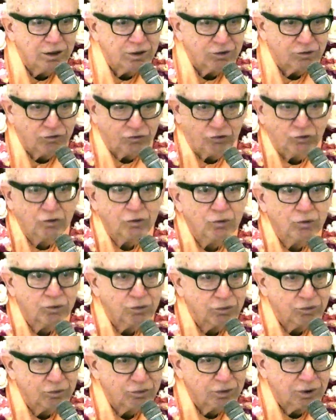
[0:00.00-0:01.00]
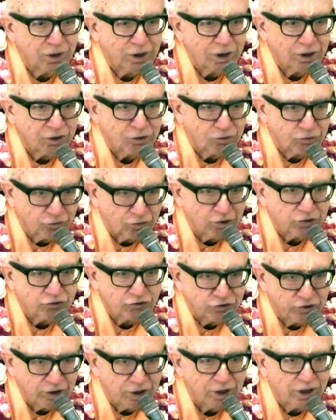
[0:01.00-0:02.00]
to
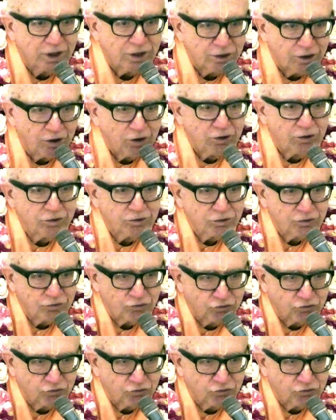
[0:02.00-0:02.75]
Krishna and are